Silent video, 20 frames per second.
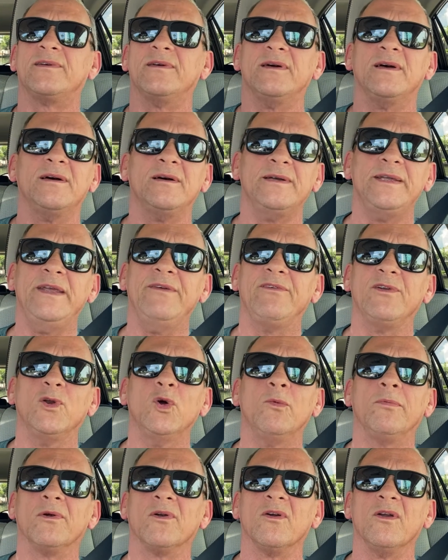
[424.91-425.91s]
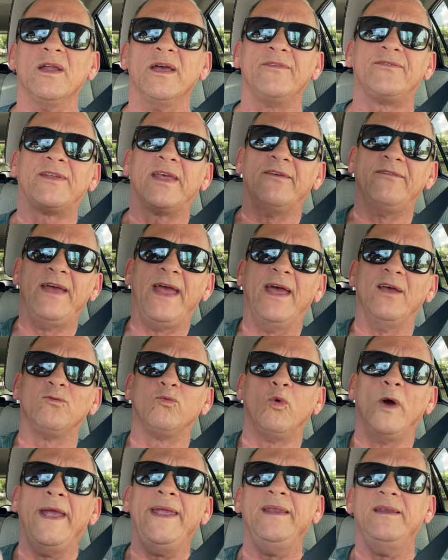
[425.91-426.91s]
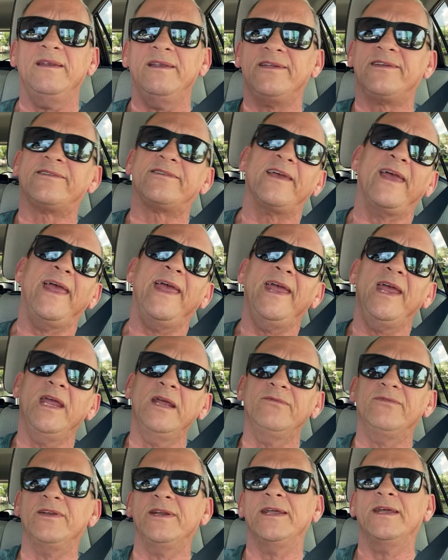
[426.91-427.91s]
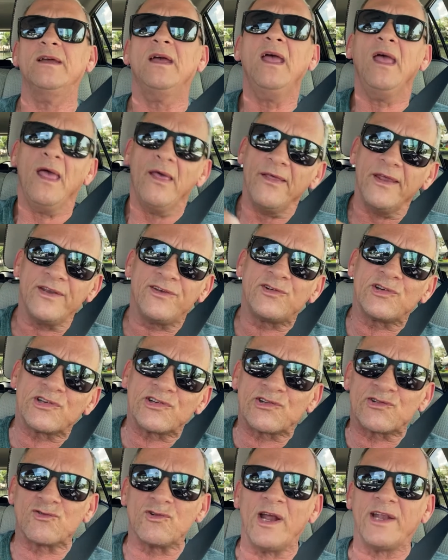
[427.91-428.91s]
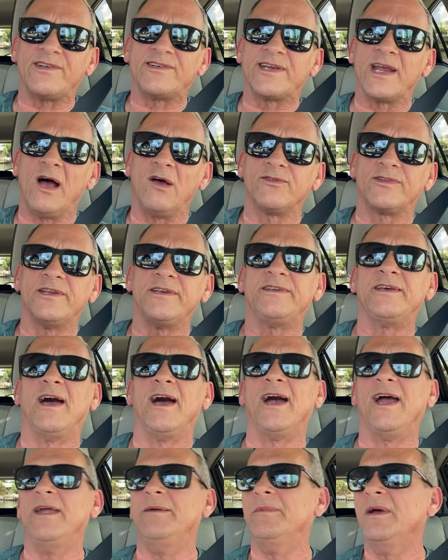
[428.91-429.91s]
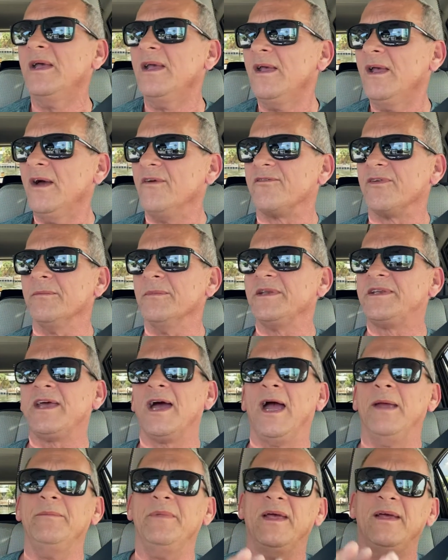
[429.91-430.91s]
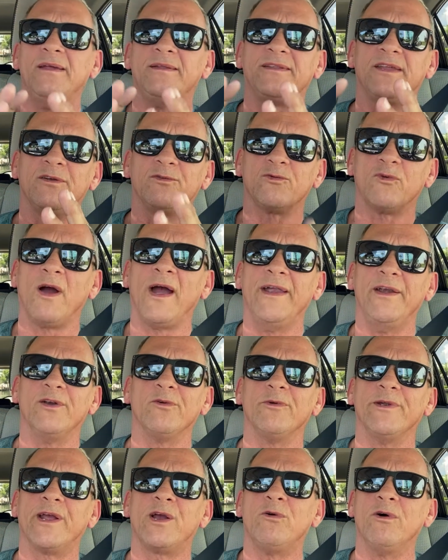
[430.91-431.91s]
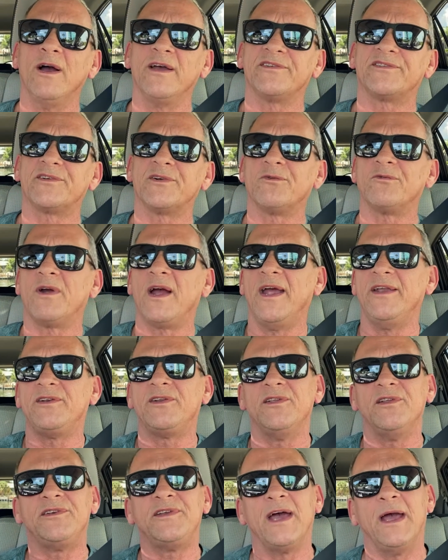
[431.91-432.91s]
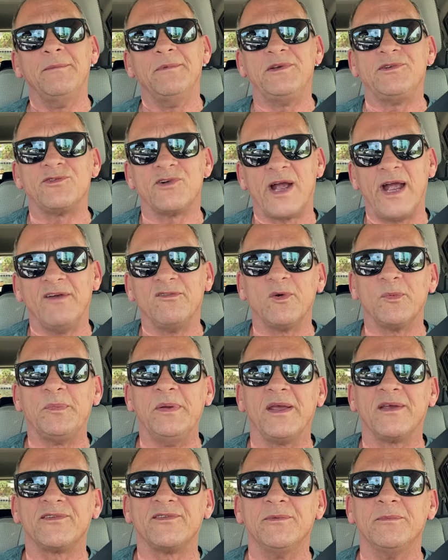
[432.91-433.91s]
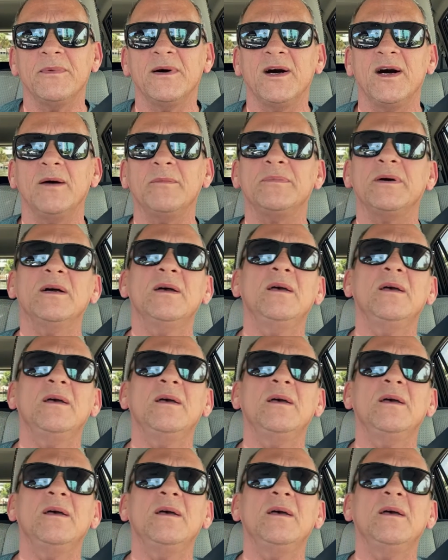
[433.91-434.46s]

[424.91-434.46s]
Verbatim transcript: Uh, even Uber and Lyft have had wait and save, and they, they stretch out the time from the time that the rider requests a ride to the time the driver picks them up